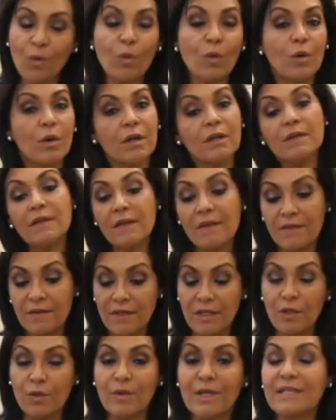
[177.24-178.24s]
Or
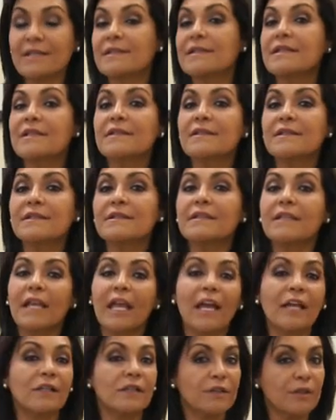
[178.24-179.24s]
the U.S. citizen
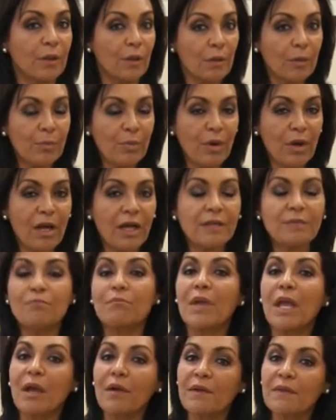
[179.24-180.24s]
can go abroad,
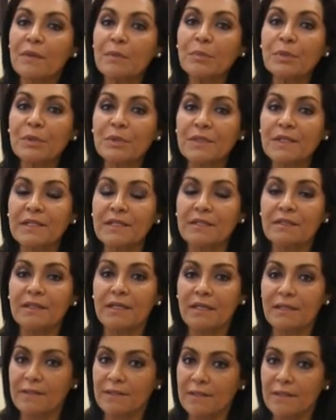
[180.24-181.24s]
marry the person
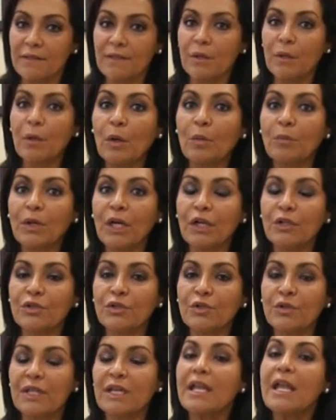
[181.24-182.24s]
that is in home
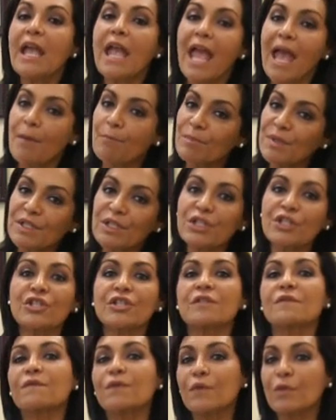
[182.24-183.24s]
country, and
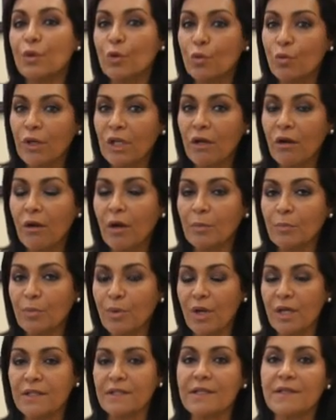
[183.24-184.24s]
petition for the green card
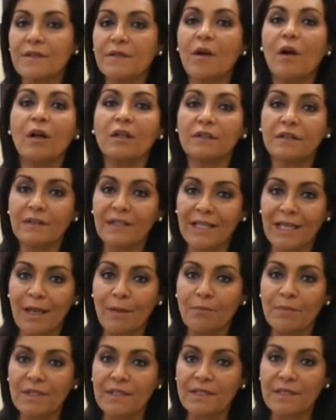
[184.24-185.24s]
process all in the
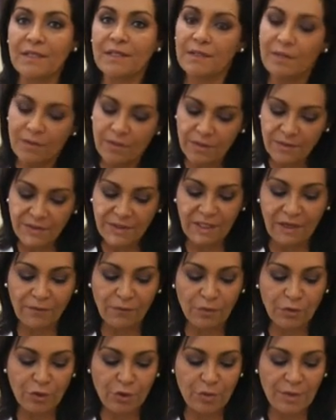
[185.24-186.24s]
embassy. So there's
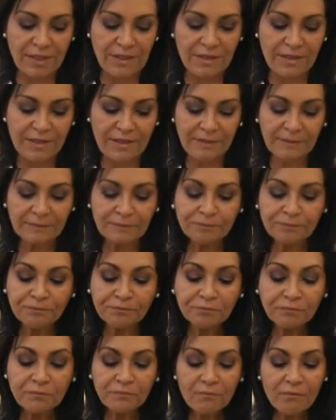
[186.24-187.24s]
several choices.
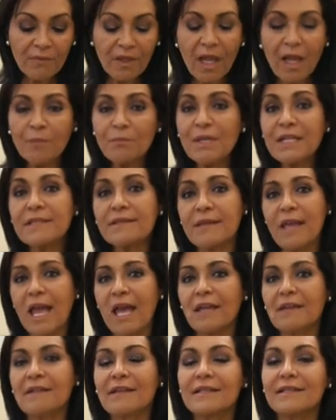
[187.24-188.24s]
I must
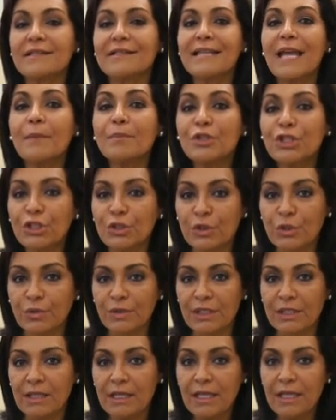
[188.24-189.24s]
add that
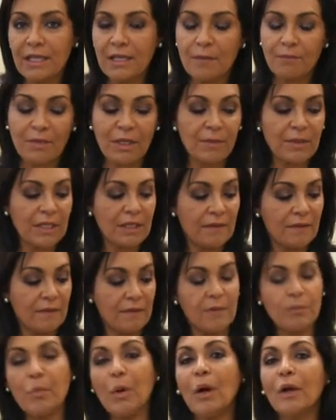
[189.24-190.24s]
stepchildren, maybe
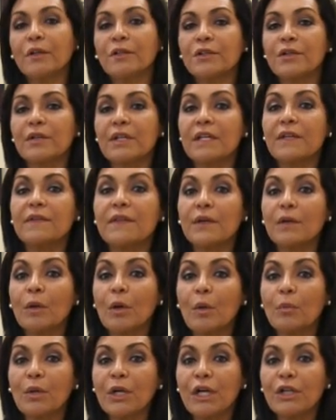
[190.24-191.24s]
the partner in their
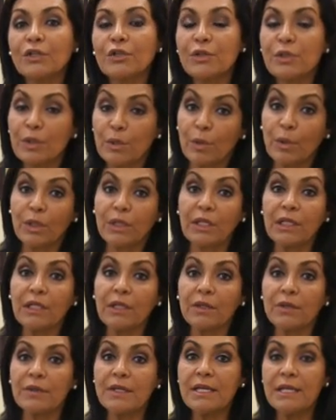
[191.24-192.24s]
home country or
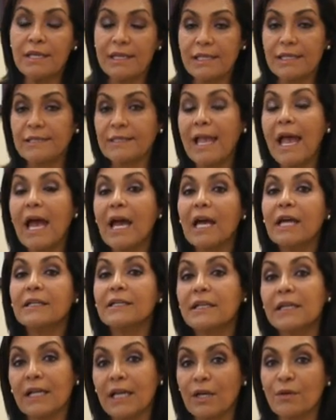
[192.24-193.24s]
here has
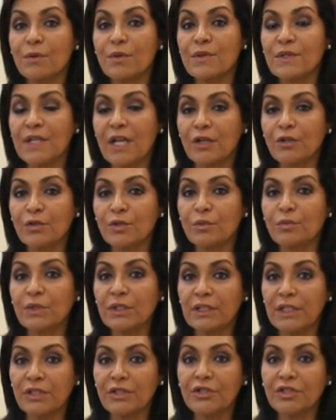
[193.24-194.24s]
had a heterosexual
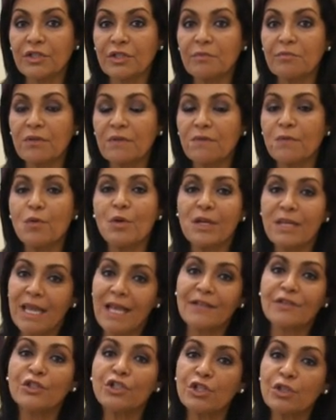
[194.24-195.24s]
relationship before and
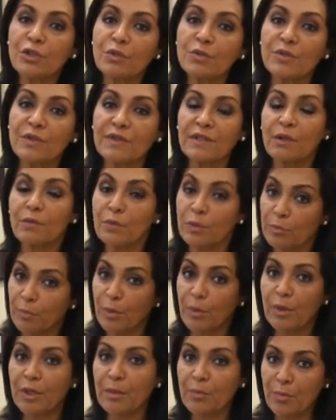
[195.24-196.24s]
has children that were
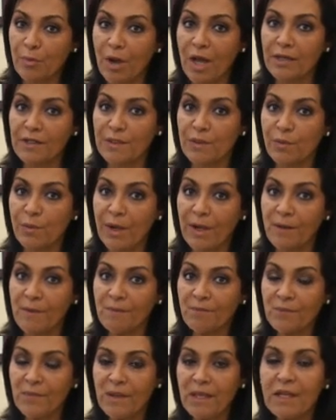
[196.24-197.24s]
born abroad as
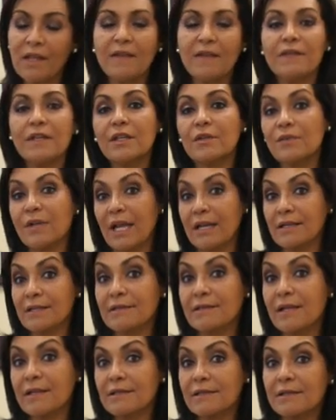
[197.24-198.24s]
well. The United
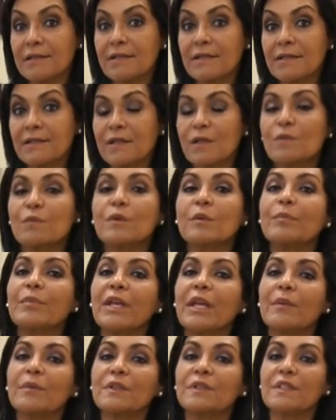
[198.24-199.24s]
States citizen will
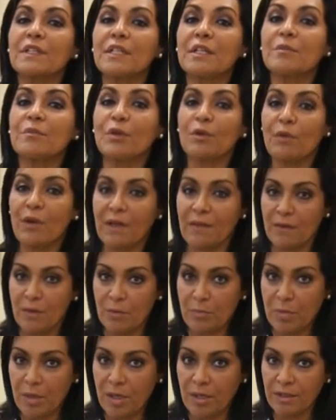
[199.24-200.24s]
be able to immigrate
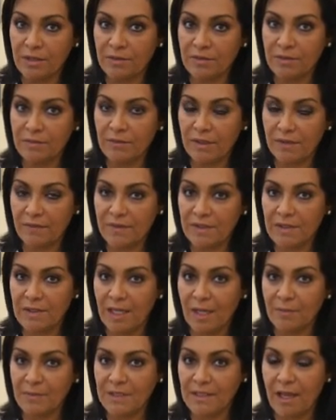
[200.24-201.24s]
their partner of the
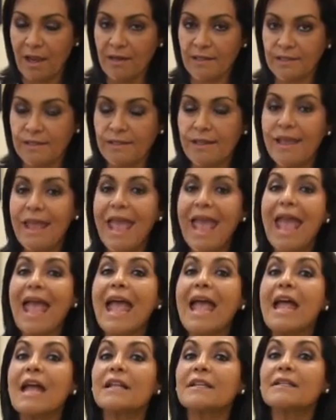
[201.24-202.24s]
same sex
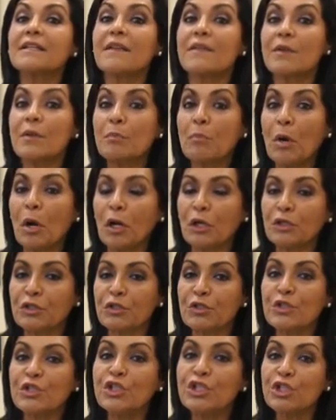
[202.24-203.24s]
and their
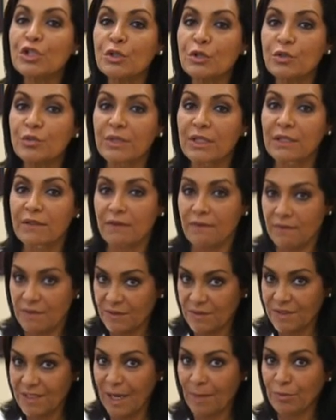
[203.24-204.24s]
partner's children,
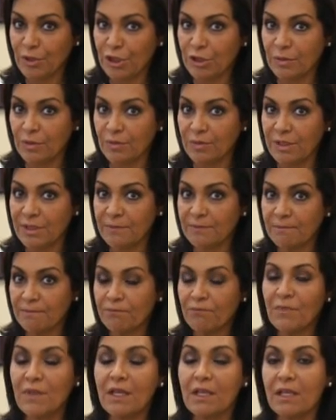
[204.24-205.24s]
their stepchildren,
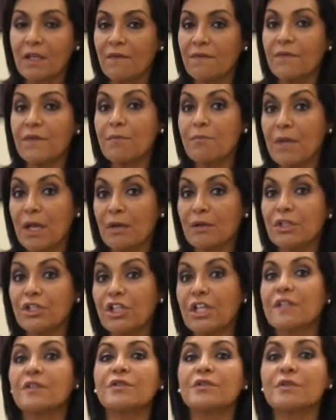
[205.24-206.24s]
if the
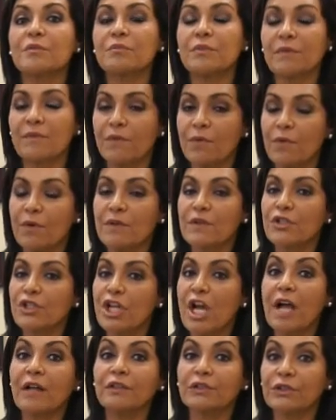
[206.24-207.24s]
marriage entered before the
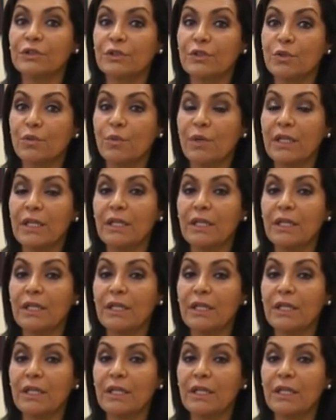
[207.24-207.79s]
child turned